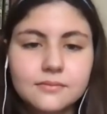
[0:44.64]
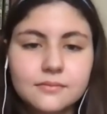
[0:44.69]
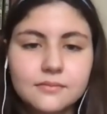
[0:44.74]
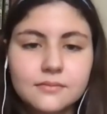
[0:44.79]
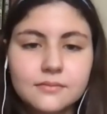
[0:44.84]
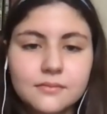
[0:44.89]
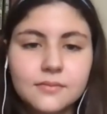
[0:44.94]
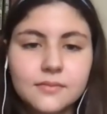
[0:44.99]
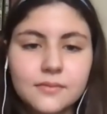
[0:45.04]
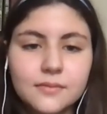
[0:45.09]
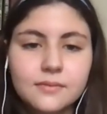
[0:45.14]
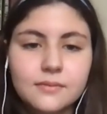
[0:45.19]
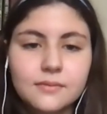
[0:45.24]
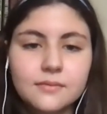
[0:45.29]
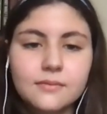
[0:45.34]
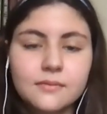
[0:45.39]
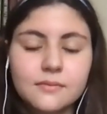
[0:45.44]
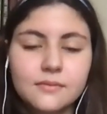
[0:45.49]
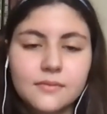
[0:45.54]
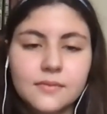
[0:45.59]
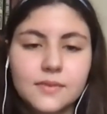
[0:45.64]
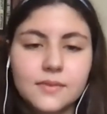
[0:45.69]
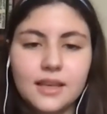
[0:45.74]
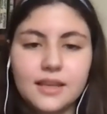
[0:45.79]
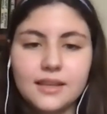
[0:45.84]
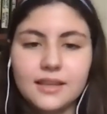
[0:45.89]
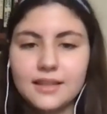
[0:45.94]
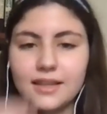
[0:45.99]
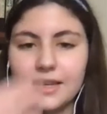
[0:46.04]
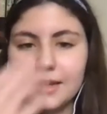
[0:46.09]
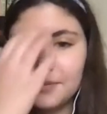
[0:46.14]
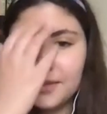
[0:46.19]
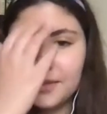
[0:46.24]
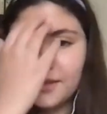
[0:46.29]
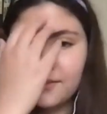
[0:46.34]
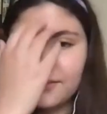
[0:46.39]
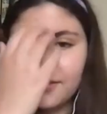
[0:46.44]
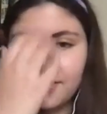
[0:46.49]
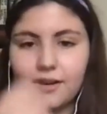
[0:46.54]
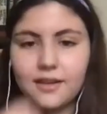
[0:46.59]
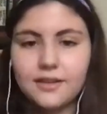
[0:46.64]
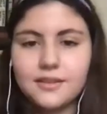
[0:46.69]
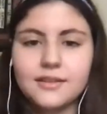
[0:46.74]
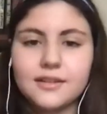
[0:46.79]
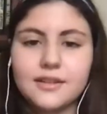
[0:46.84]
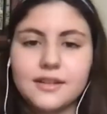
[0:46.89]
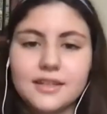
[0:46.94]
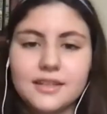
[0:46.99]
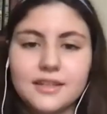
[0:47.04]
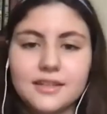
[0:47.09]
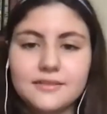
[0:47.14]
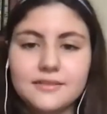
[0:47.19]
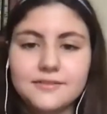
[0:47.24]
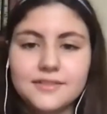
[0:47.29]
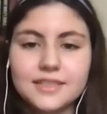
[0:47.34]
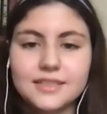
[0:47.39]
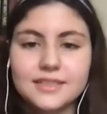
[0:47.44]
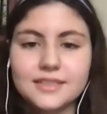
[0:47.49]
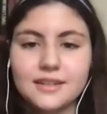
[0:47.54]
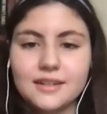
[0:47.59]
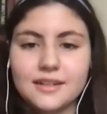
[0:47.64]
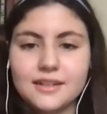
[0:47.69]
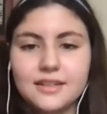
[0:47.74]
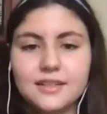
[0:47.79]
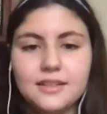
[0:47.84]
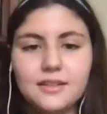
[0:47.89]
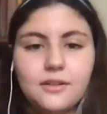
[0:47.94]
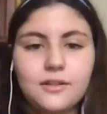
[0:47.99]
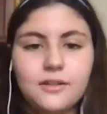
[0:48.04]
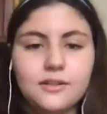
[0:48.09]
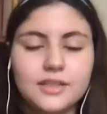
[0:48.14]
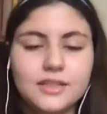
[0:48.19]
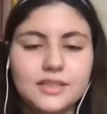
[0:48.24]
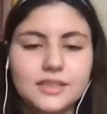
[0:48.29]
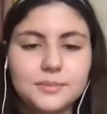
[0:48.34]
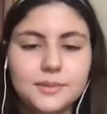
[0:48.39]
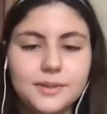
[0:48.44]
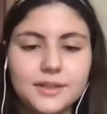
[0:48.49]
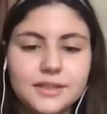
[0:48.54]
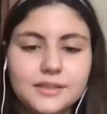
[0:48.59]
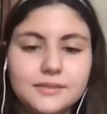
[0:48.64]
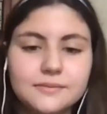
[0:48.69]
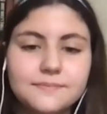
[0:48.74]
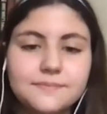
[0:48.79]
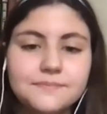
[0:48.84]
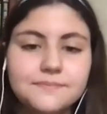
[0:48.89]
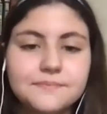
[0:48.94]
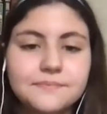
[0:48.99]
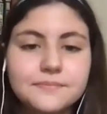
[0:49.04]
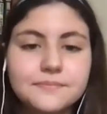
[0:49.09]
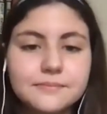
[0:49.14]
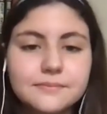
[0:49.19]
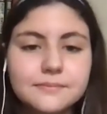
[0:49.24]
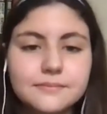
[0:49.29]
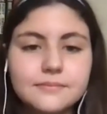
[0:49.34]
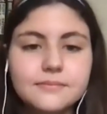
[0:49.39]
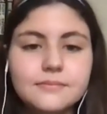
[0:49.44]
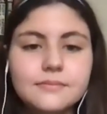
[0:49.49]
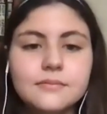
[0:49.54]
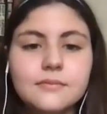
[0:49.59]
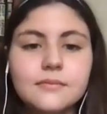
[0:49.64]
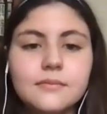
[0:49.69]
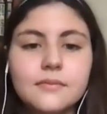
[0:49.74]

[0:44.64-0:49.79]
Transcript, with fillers: God. In the name of the Father, and of the Son, and the Holy Spirit. Amen.